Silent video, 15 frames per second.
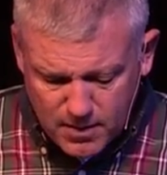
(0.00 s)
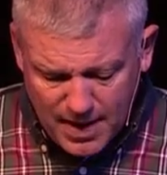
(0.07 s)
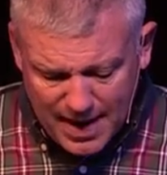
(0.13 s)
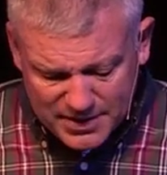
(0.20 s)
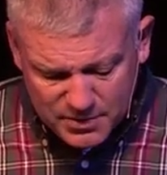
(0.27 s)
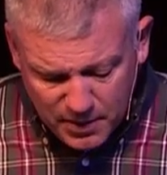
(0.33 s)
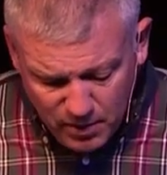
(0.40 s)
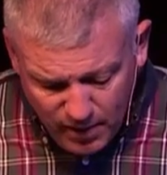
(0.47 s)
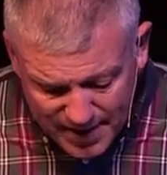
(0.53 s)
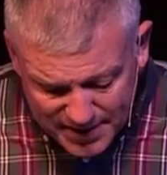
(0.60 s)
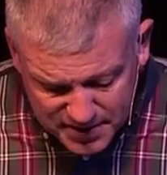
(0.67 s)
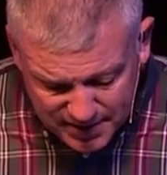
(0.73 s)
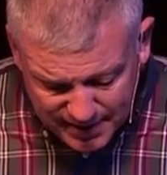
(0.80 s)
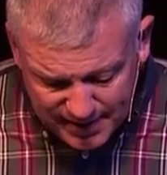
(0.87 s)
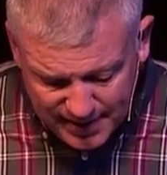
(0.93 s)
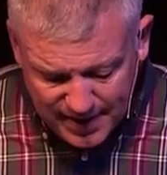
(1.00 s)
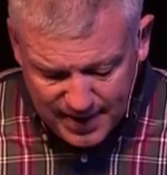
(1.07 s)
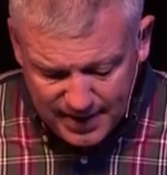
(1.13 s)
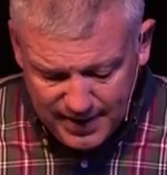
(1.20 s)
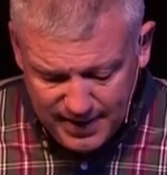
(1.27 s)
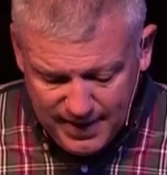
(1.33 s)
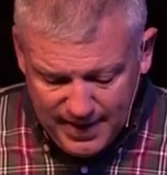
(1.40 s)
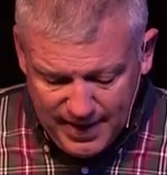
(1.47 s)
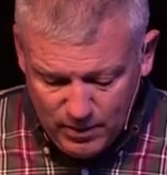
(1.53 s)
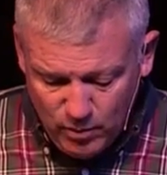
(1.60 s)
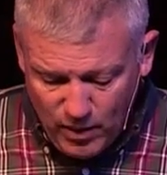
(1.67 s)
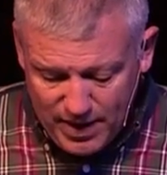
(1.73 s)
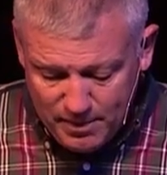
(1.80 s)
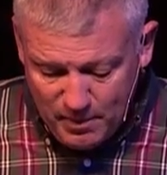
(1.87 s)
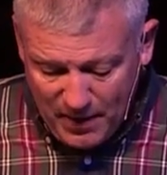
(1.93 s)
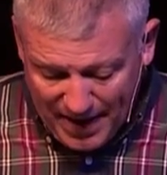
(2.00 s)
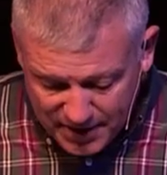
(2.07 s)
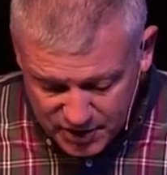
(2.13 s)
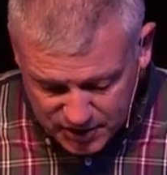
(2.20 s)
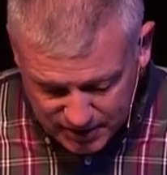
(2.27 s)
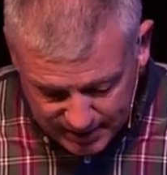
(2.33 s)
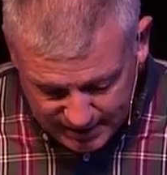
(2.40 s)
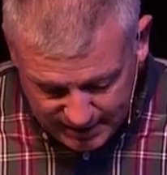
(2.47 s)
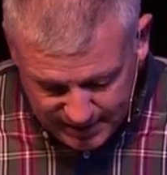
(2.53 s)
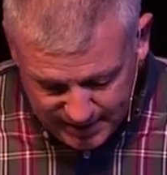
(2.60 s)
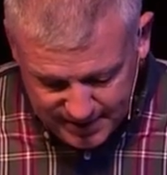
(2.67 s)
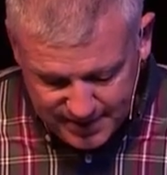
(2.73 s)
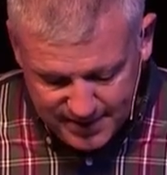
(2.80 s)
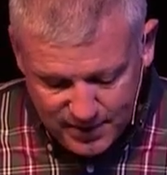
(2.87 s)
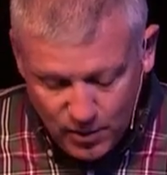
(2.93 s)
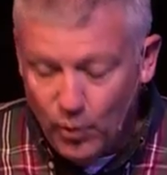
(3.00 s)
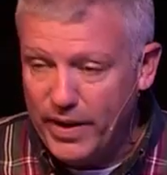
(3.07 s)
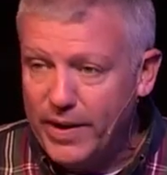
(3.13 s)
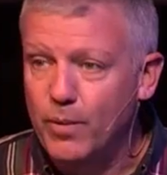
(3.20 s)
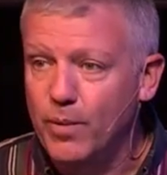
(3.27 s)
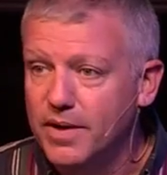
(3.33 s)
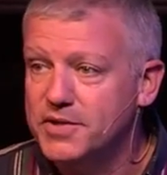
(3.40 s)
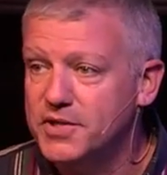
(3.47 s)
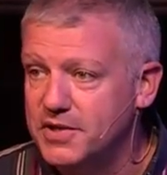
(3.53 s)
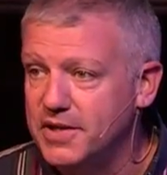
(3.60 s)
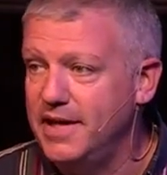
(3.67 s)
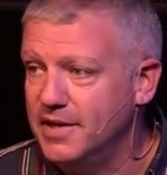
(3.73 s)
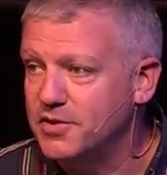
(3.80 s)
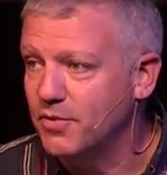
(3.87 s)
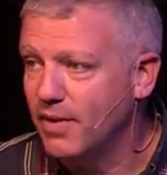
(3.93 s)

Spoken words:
As we rest in God and wait patiently, we will see His